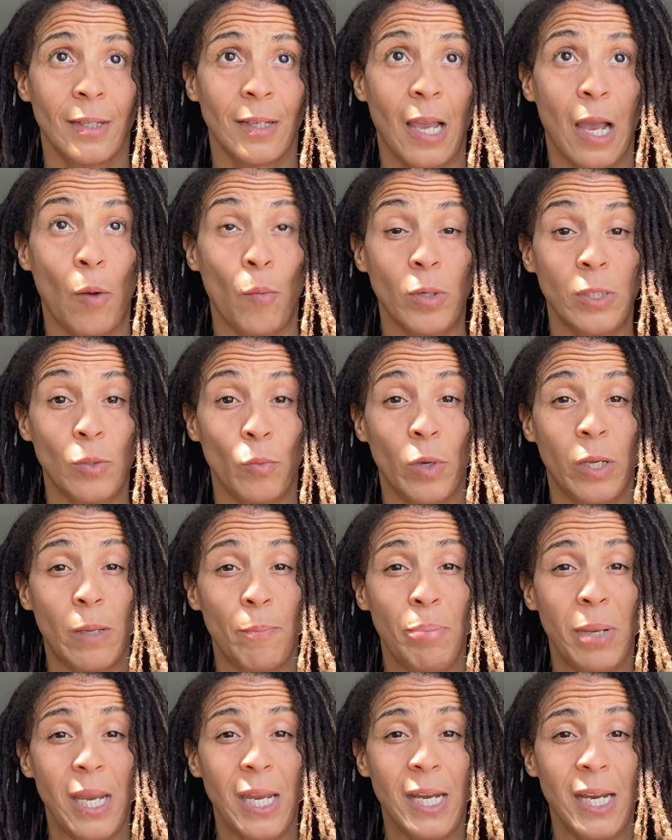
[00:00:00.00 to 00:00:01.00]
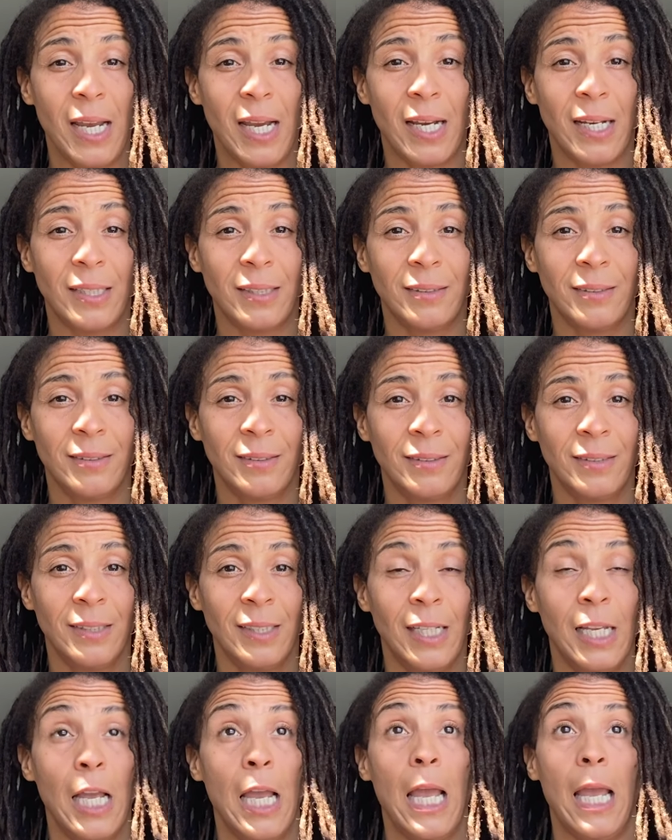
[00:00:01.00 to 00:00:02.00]
I went to Wikipedia.
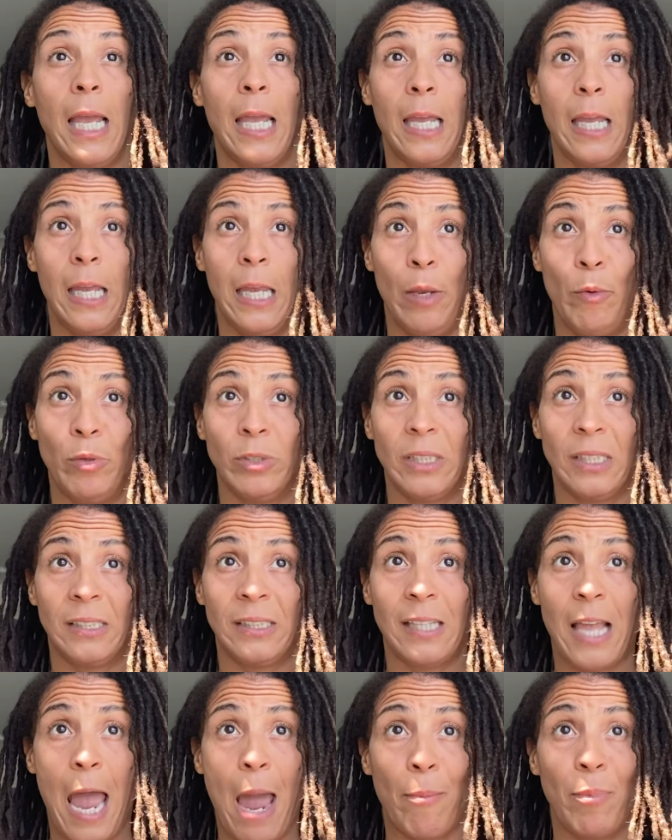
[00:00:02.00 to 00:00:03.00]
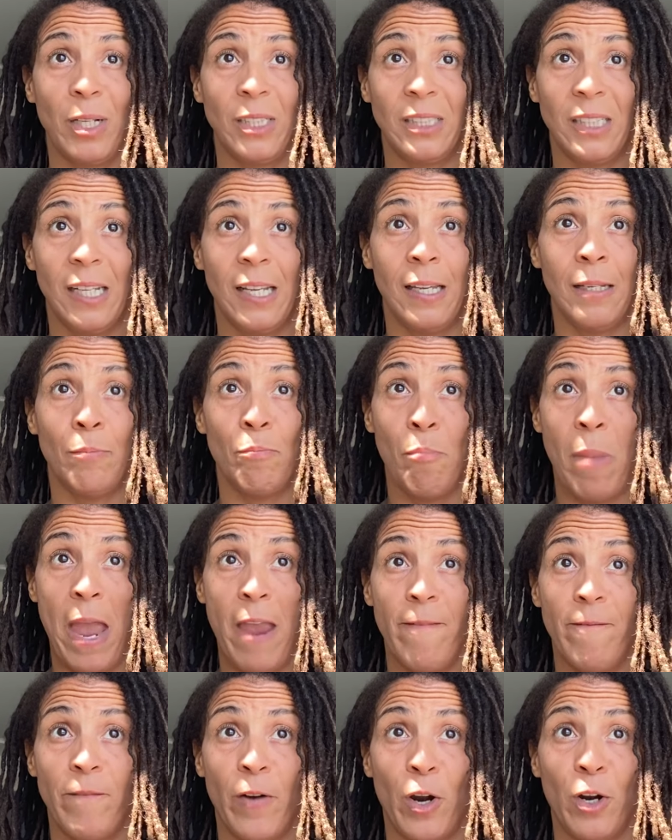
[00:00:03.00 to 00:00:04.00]
It was established in
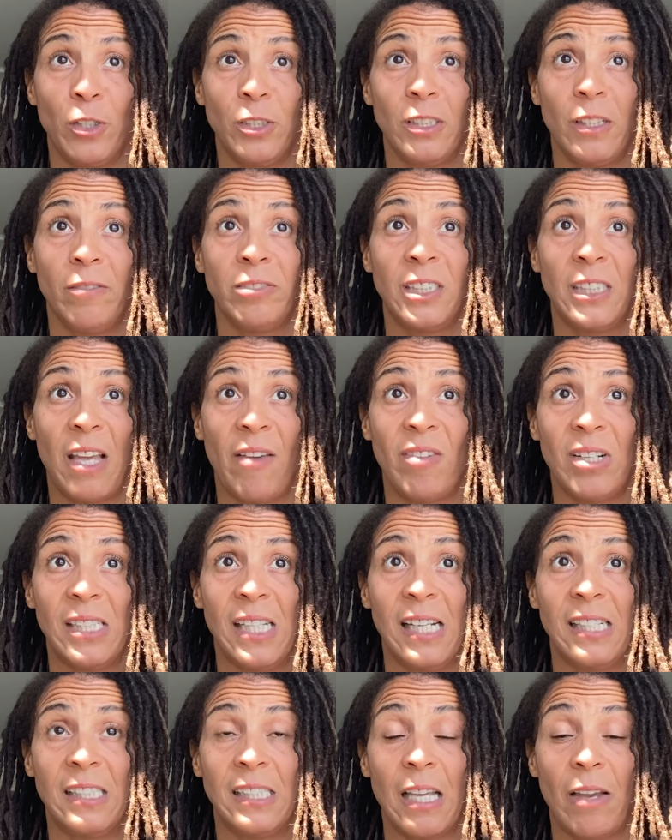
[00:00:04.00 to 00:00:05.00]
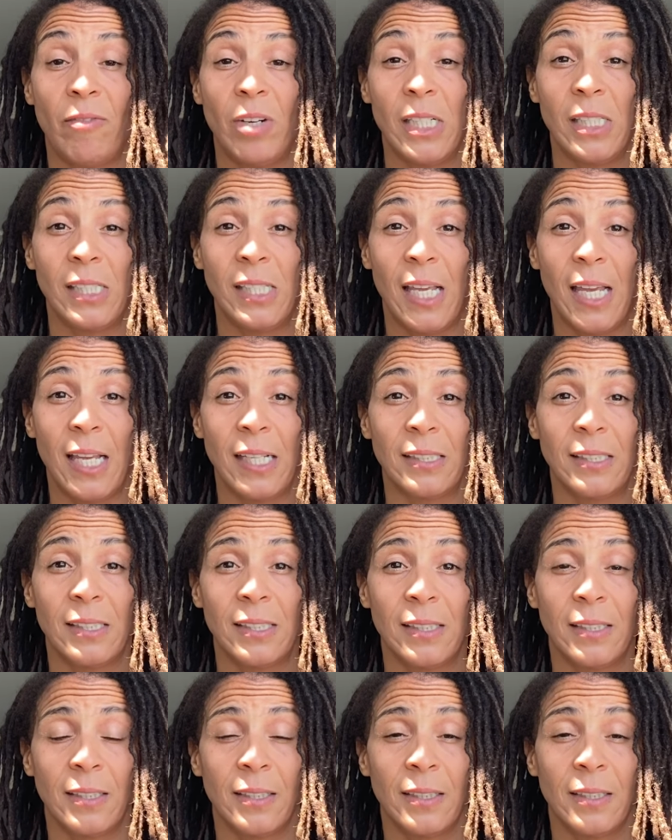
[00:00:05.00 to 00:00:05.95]
May 1st of 1776.